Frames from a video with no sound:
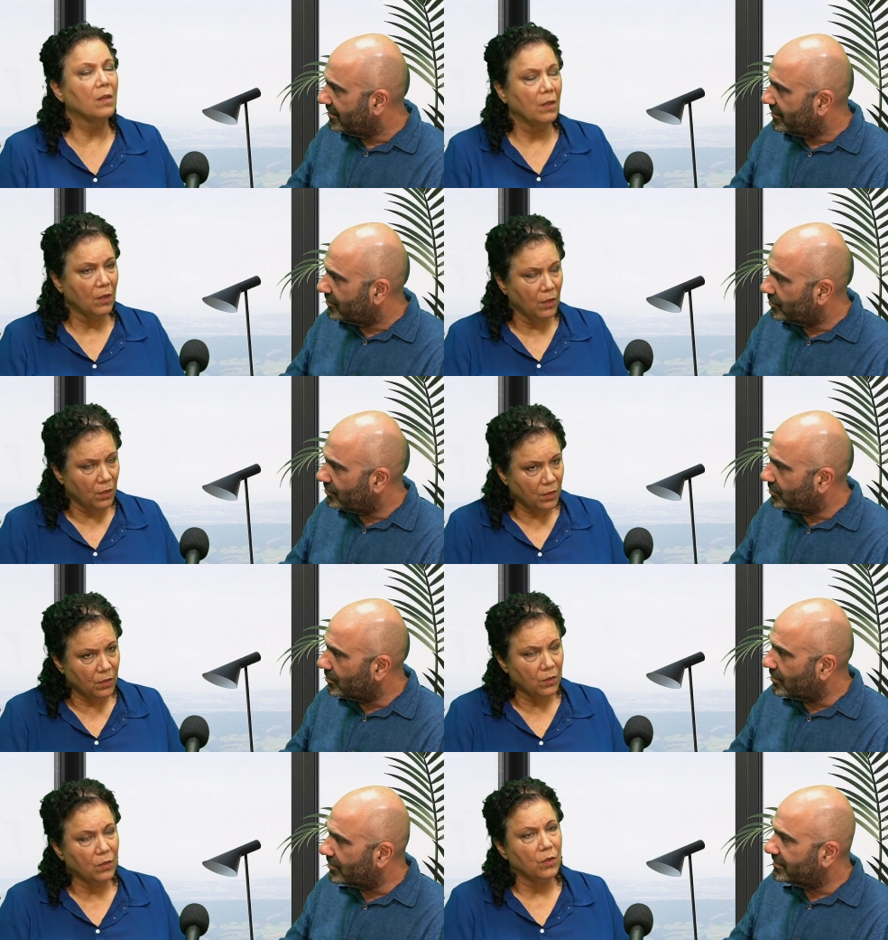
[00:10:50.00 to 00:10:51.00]
Speaker 1: to the
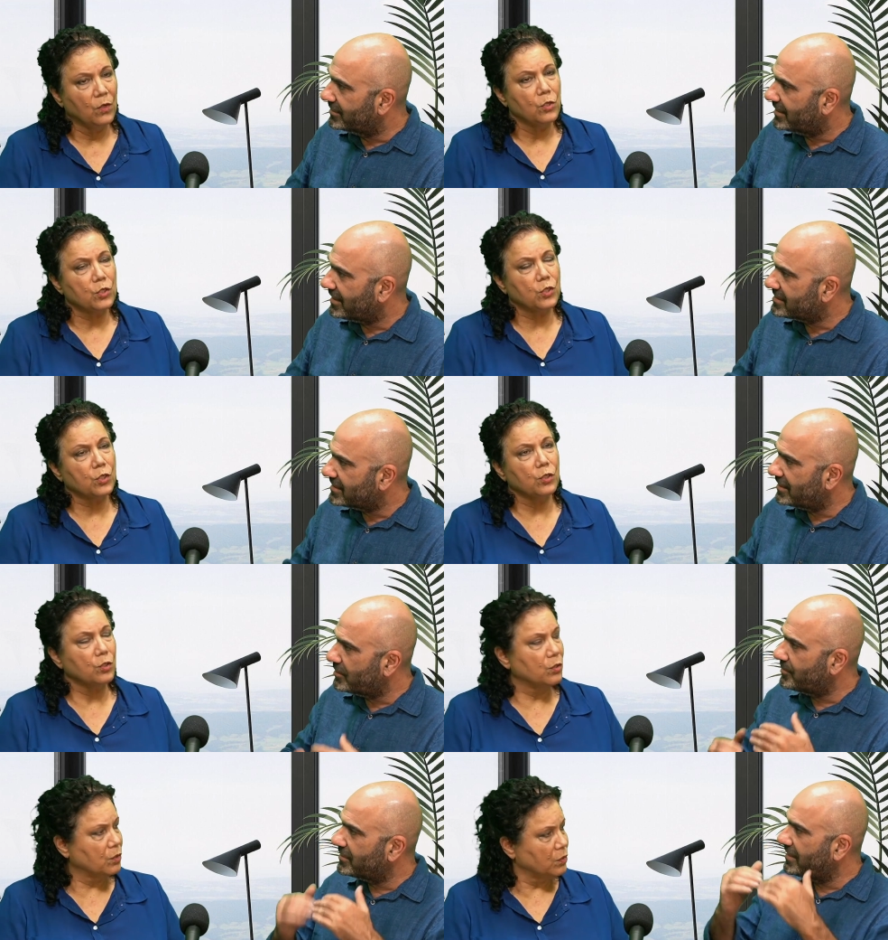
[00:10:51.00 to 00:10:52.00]
world. Tell us a little
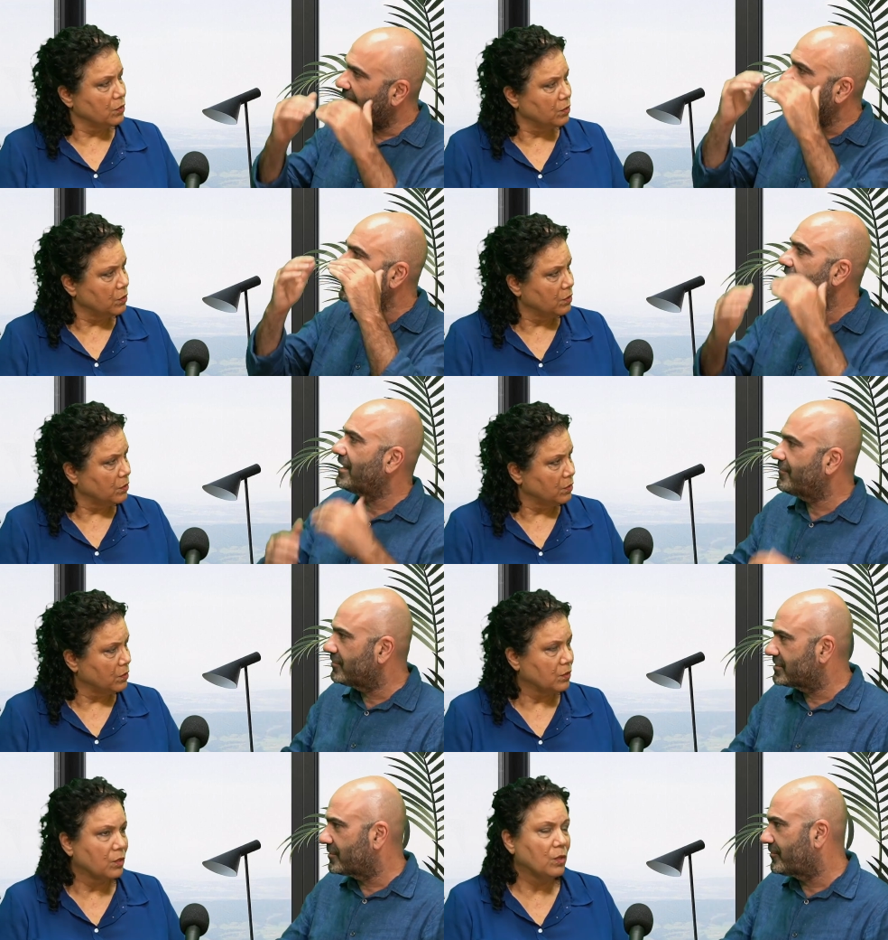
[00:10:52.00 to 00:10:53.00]
bit the higher
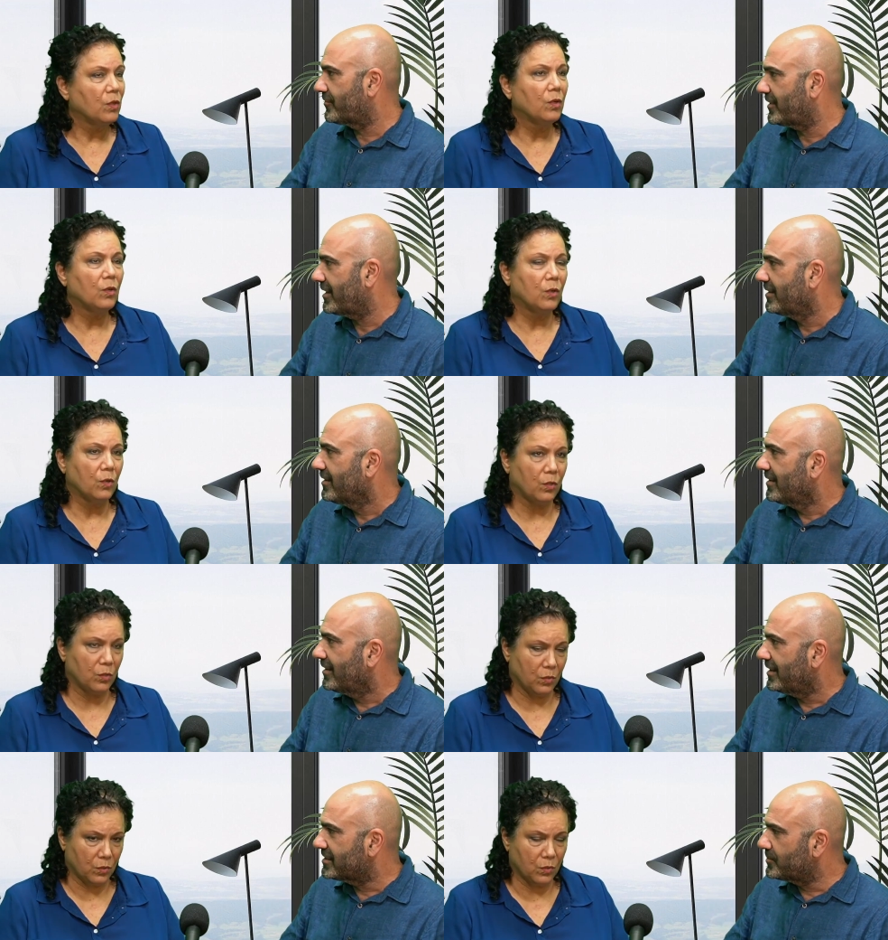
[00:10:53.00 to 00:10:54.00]
levels of uh,
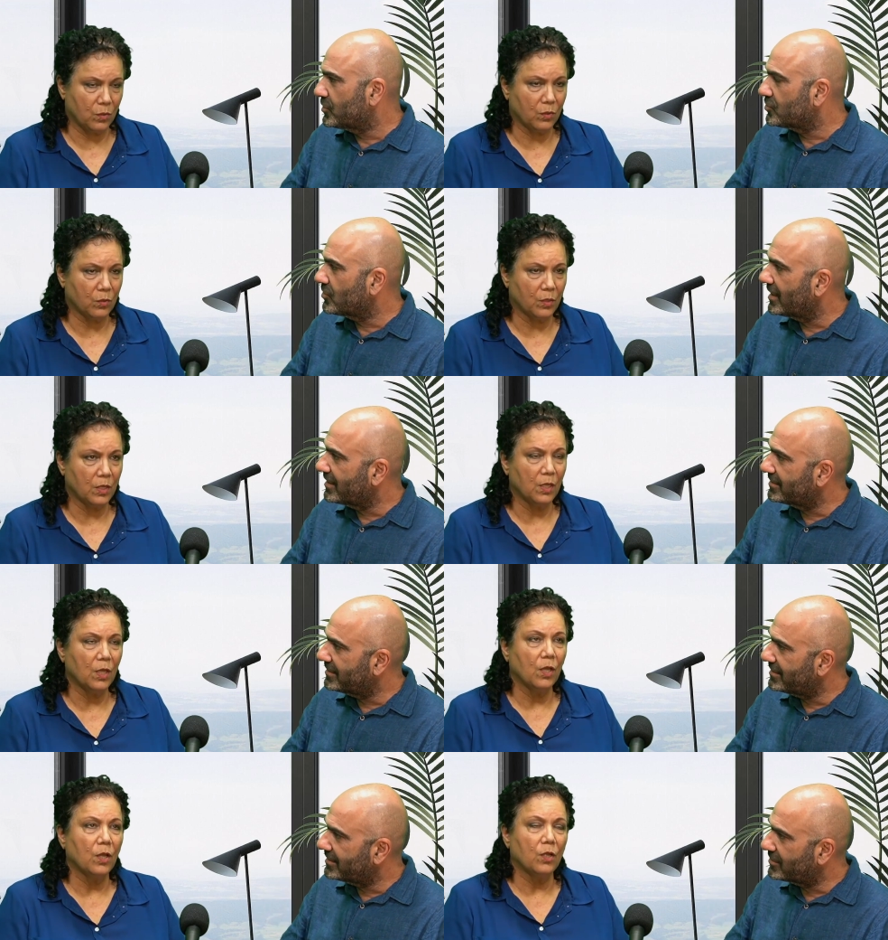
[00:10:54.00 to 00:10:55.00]
uh,
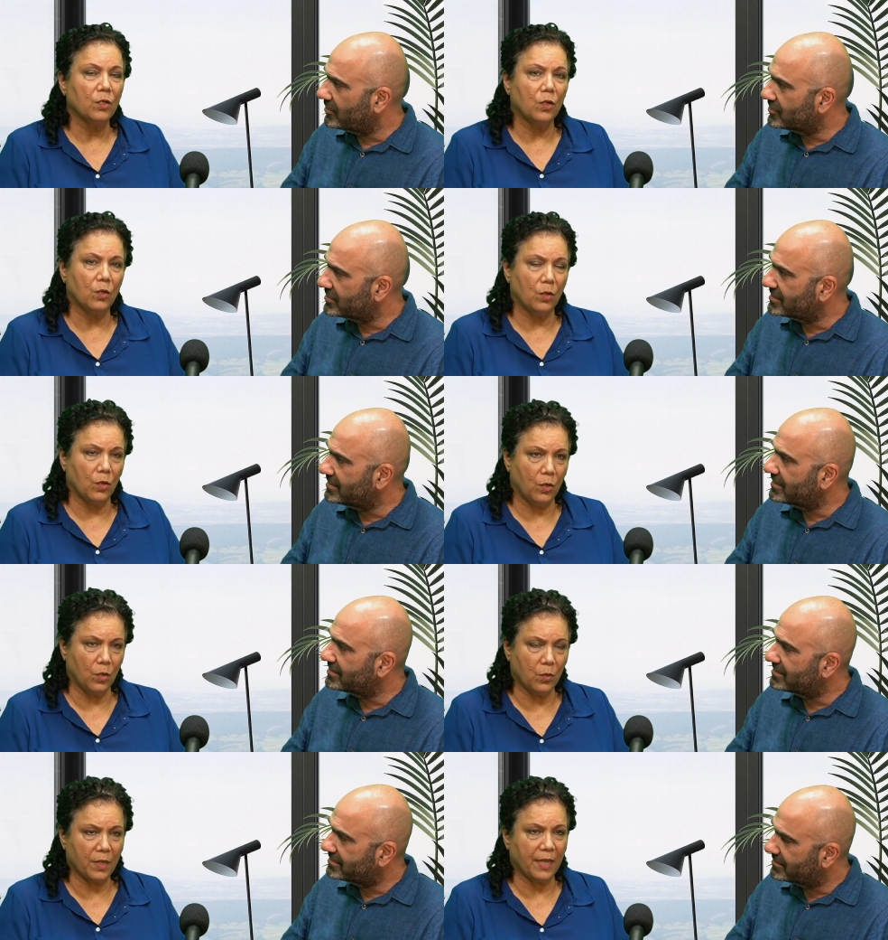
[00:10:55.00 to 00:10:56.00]
spirituality, consciousness.
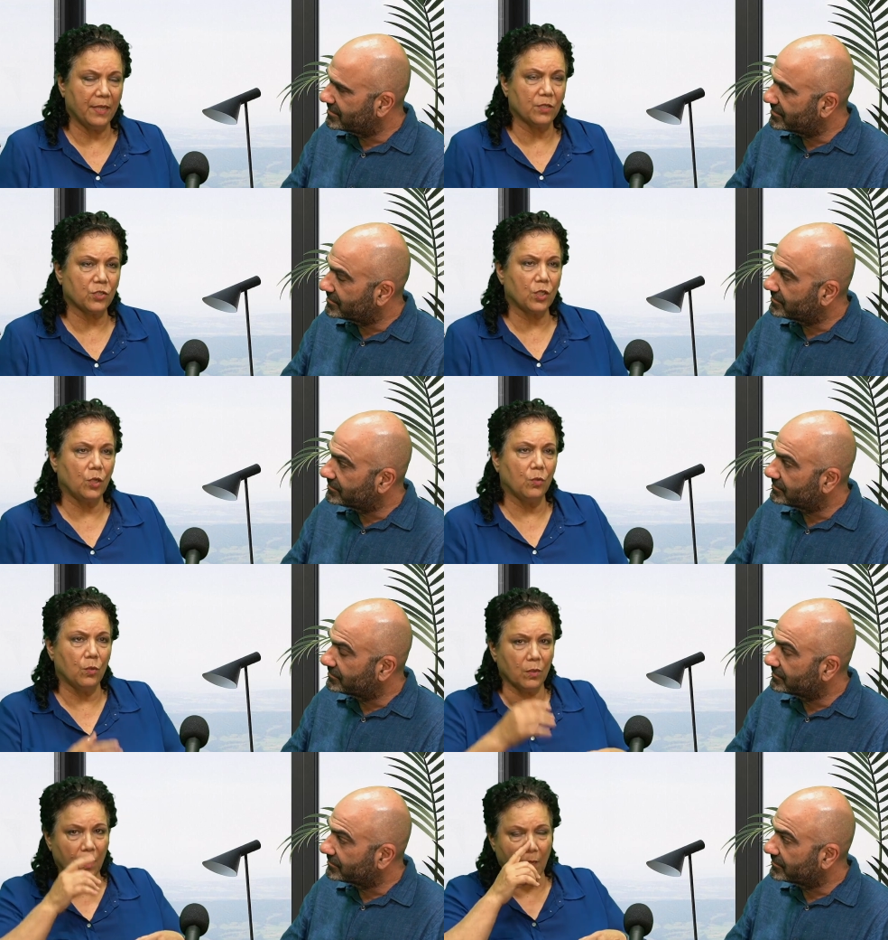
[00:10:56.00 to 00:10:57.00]
Speaker 2: Okay,
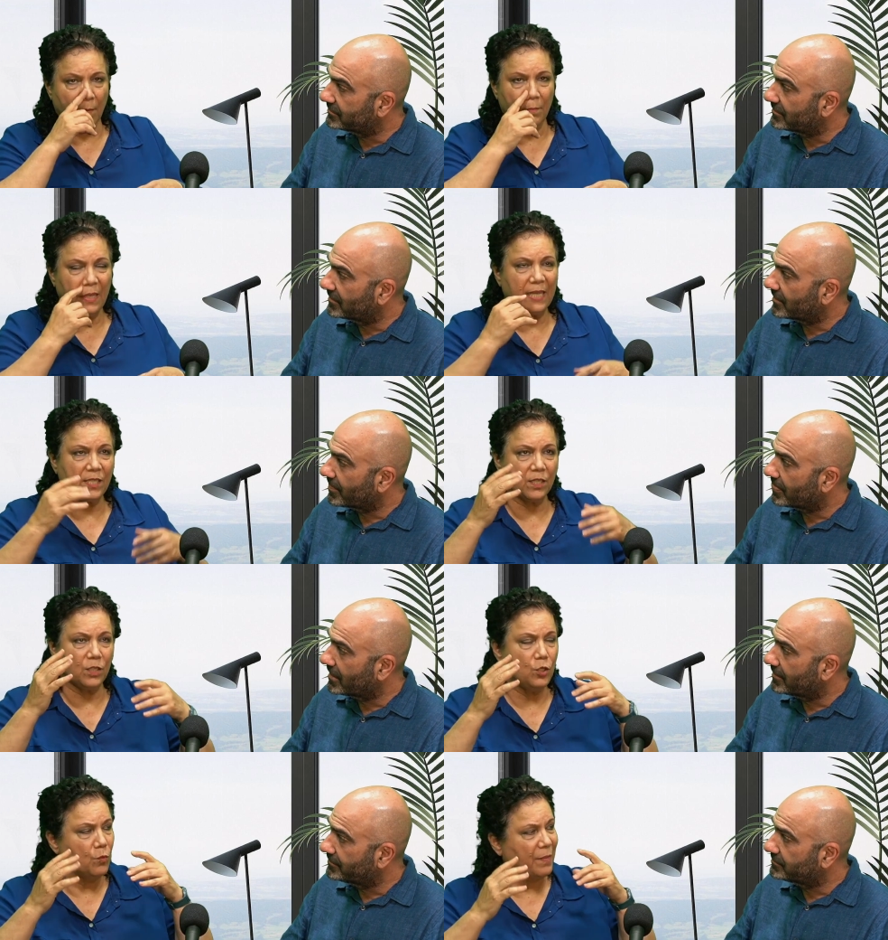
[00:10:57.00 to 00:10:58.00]
so um, as
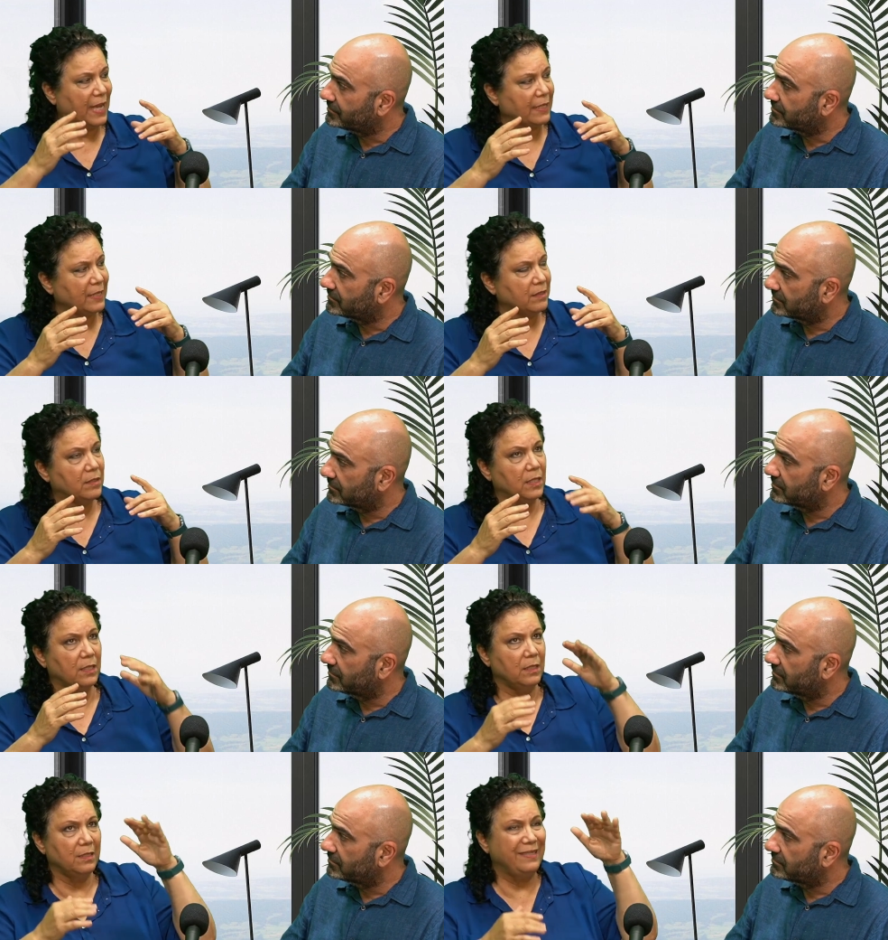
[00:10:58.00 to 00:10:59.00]

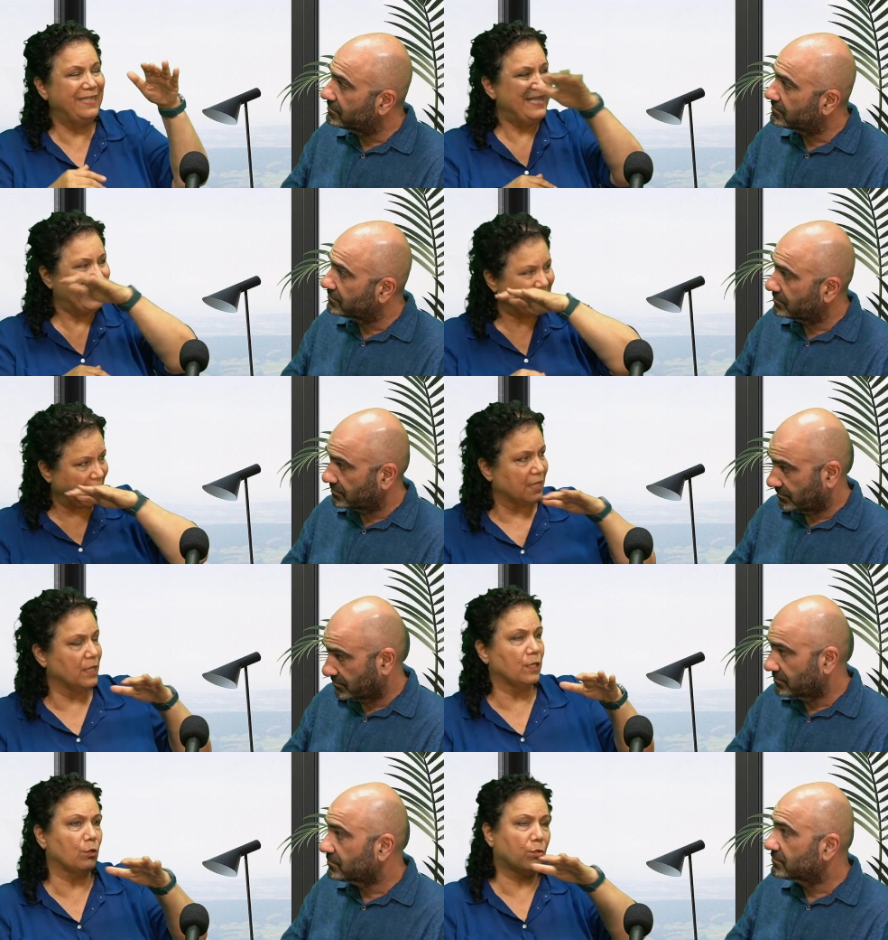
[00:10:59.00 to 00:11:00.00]
humanity
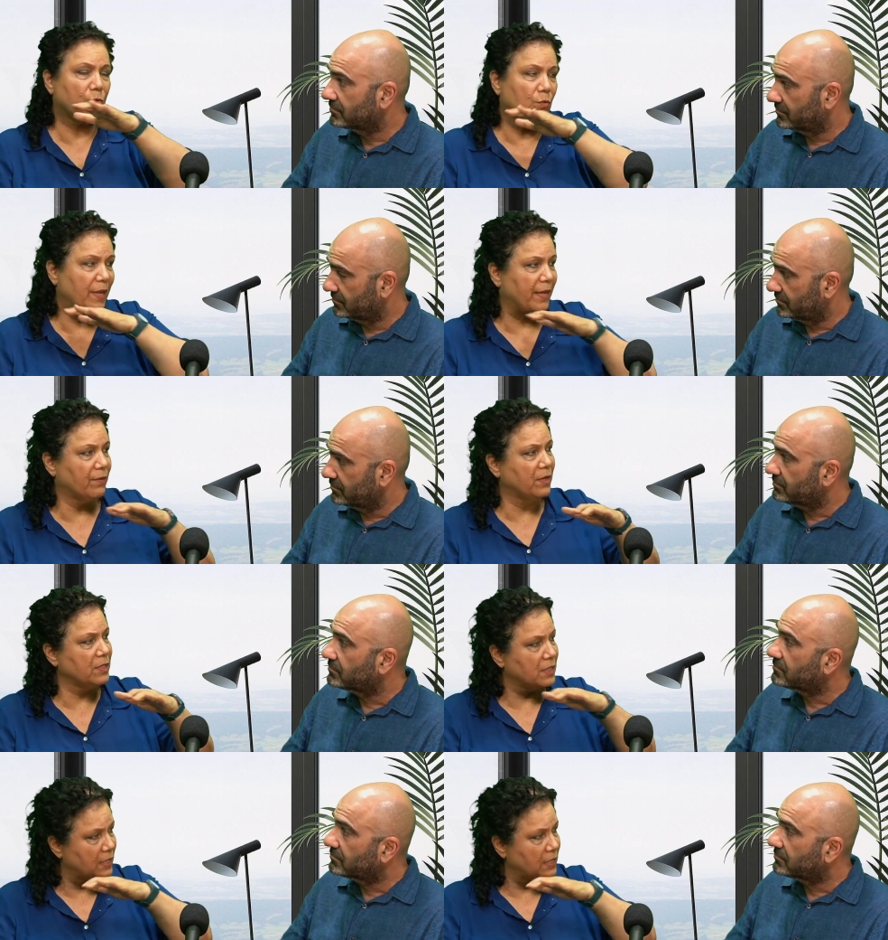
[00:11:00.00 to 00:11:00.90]
descended through eras and